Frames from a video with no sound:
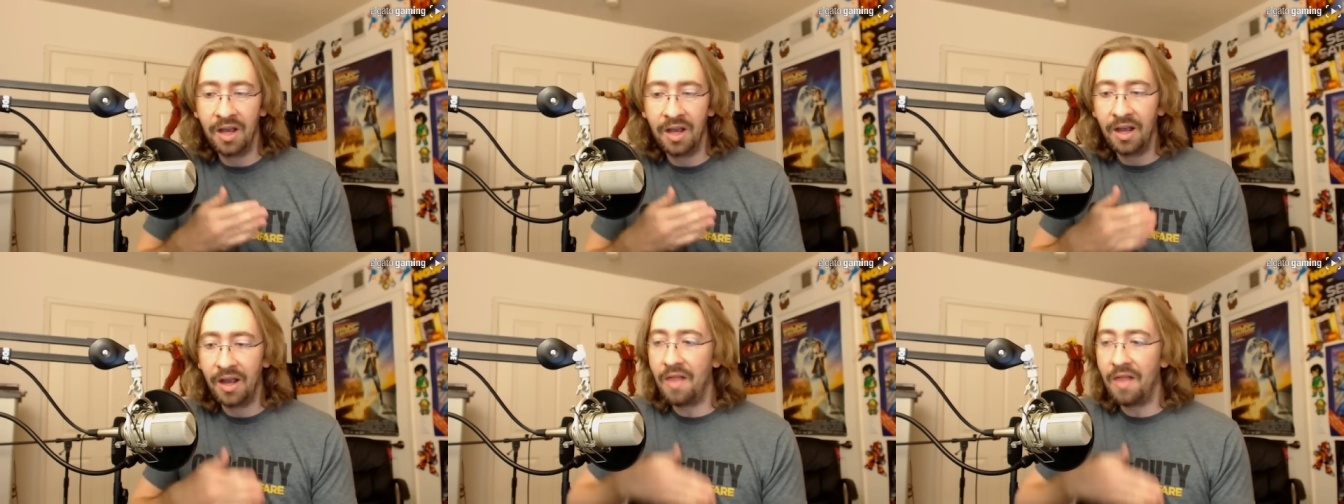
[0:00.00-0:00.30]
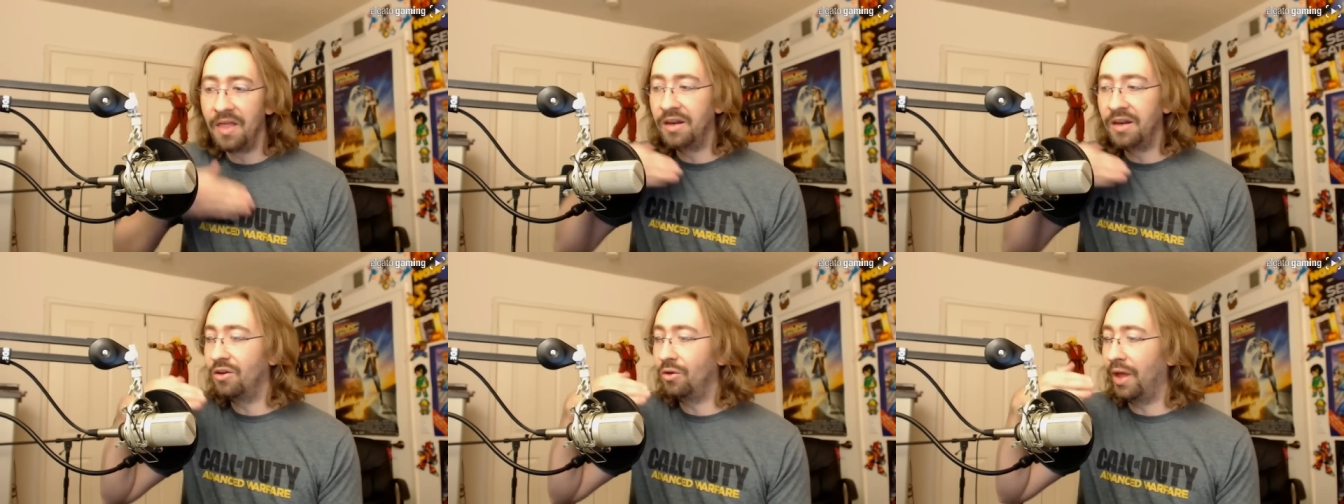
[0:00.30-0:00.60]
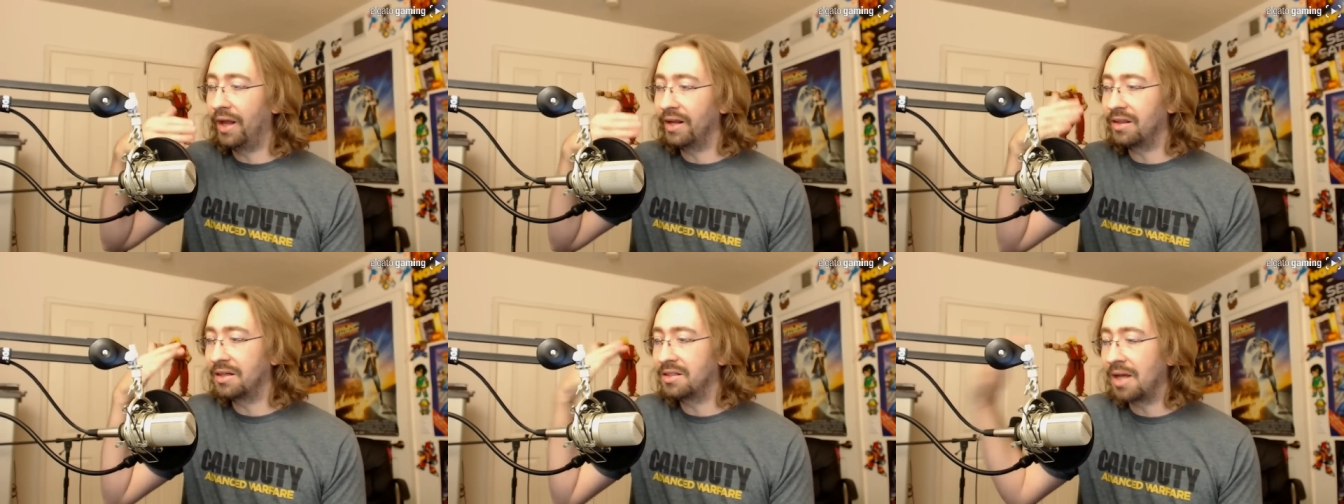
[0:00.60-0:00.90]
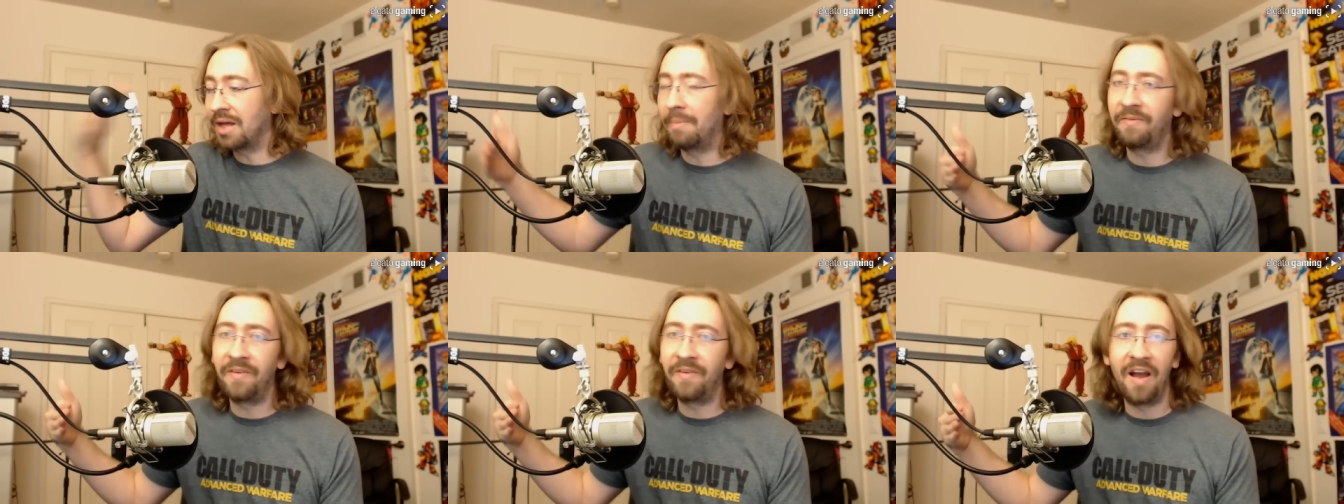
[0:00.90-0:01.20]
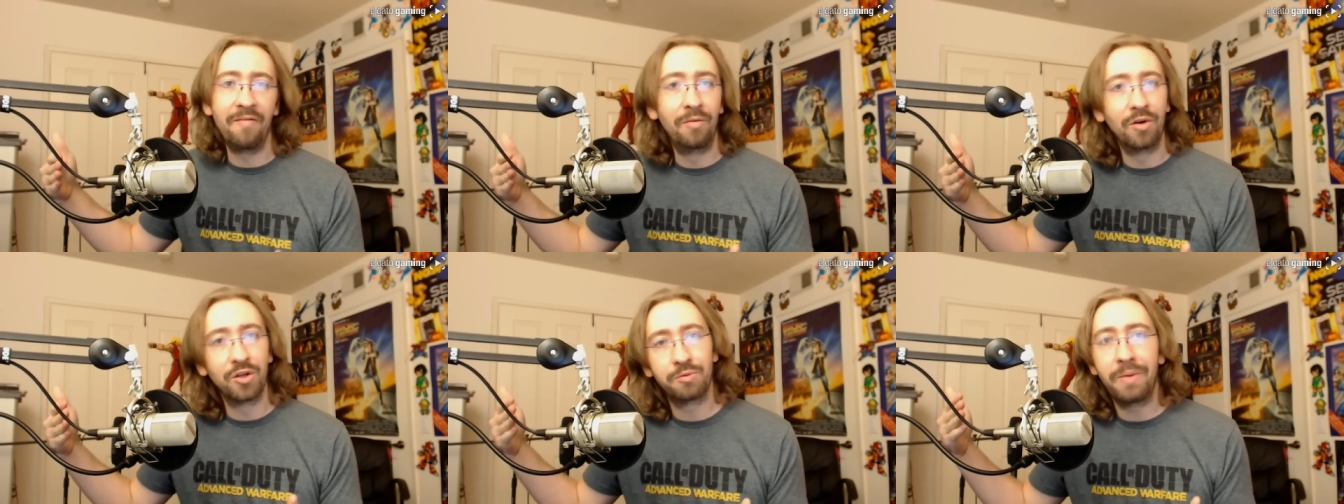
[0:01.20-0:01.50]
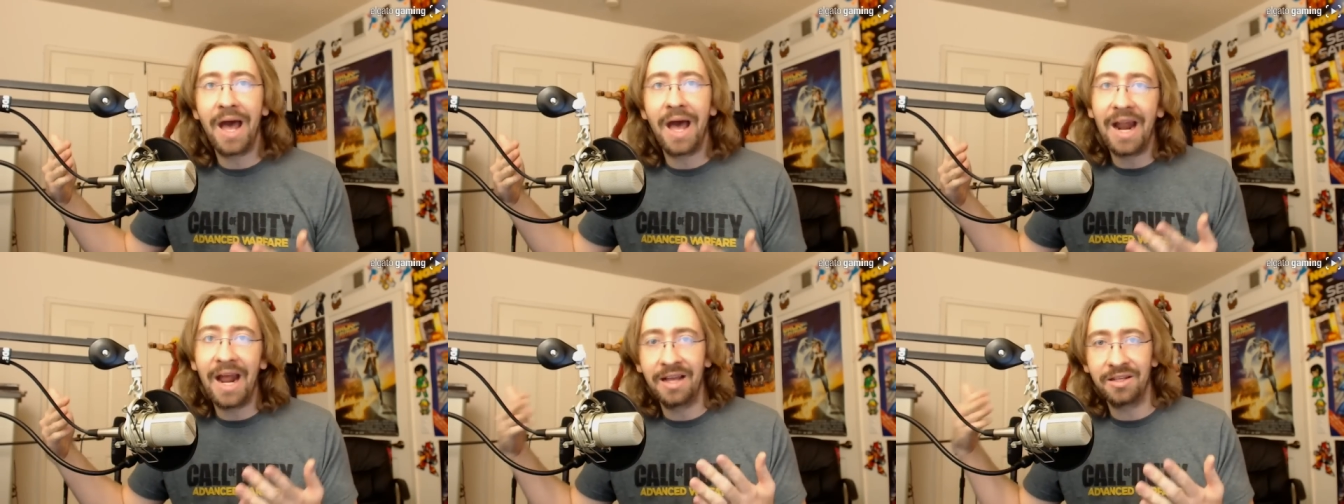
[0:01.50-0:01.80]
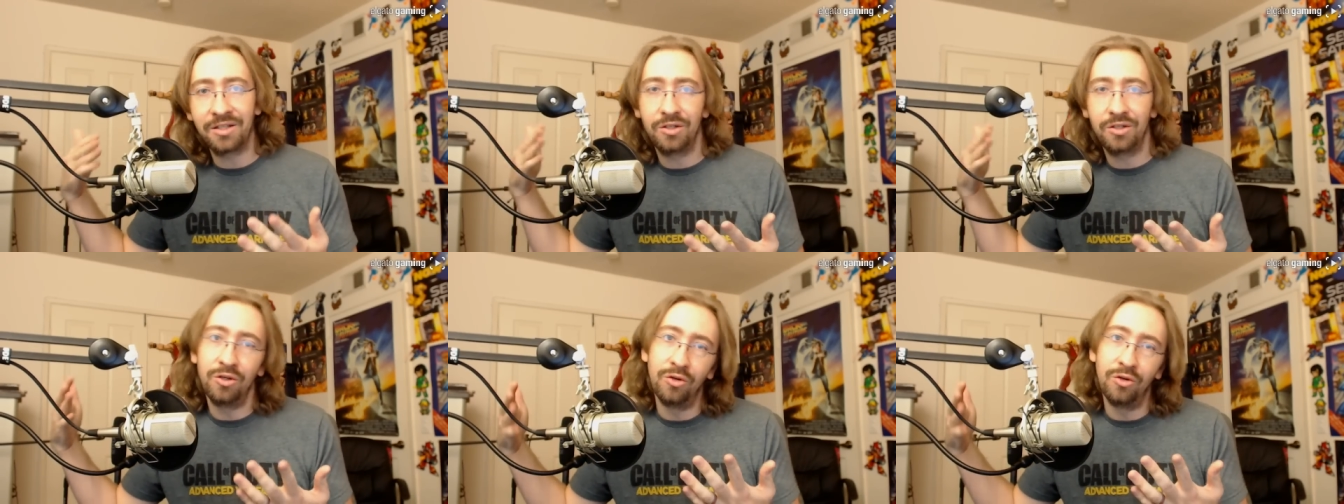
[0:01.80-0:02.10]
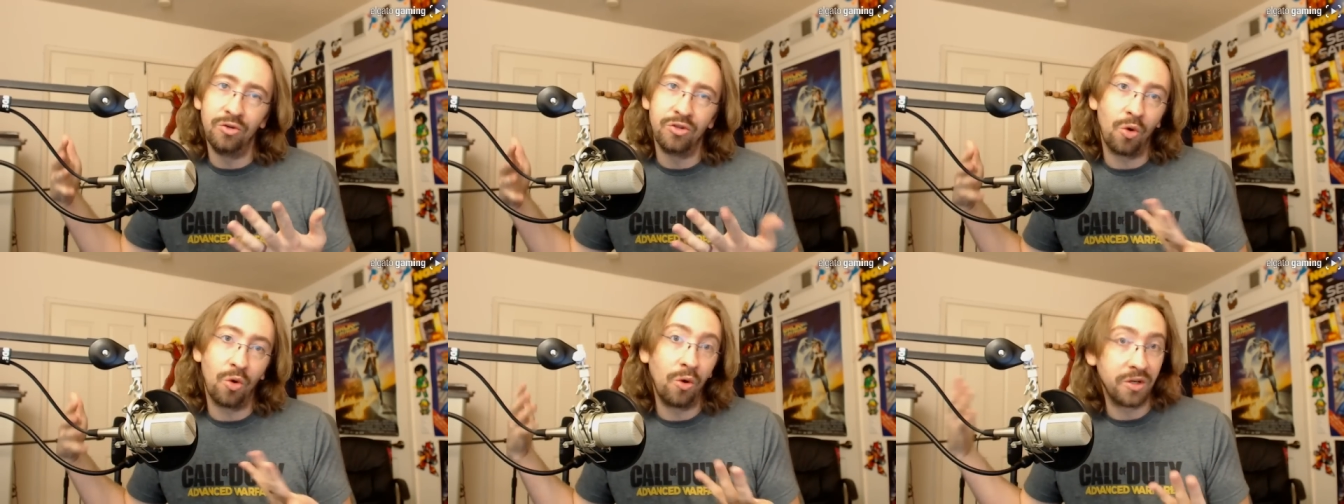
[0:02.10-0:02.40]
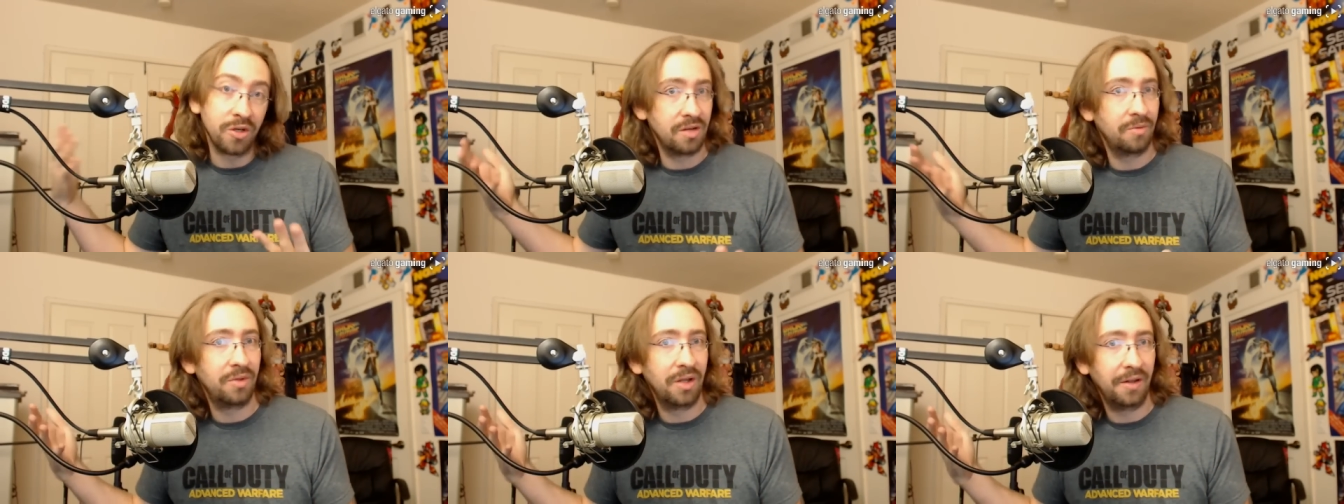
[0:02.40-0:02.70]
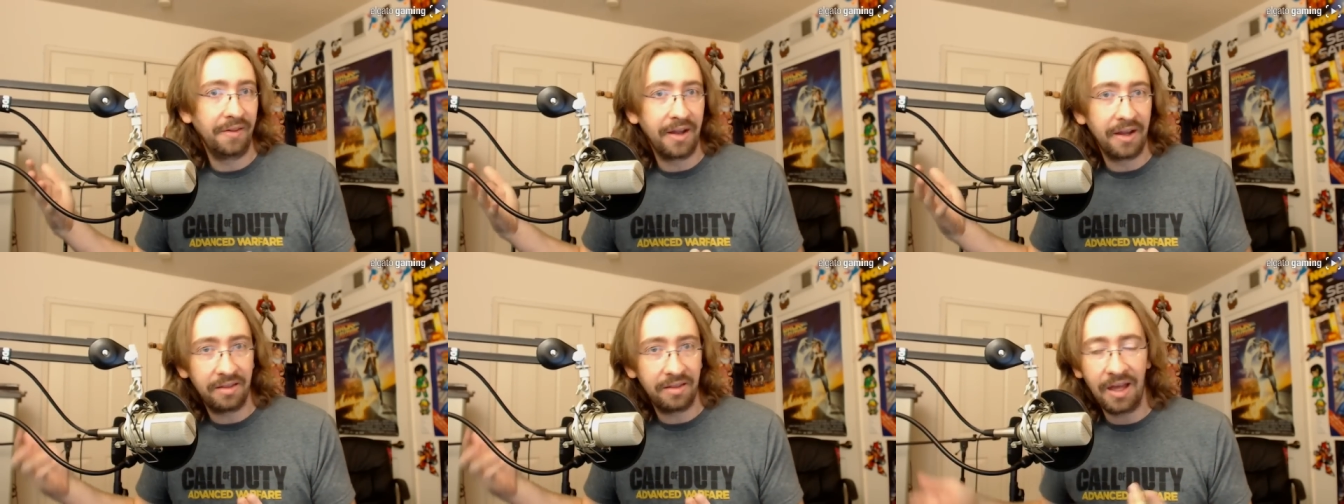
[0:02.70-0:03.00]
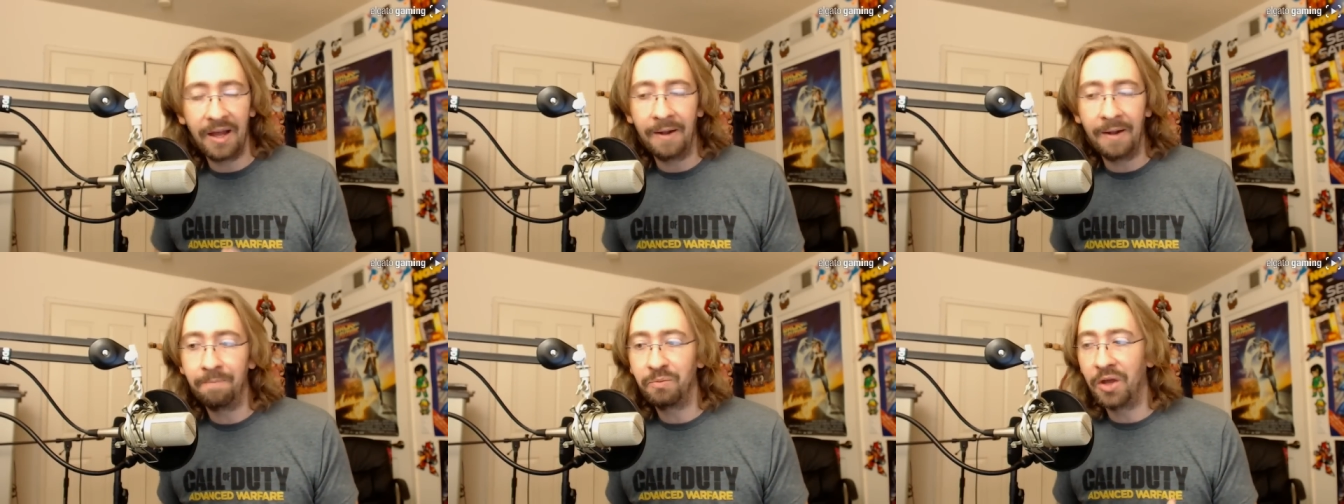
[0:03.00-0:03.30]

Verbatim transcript: and then do like the top 5 most badass dudes or something like that.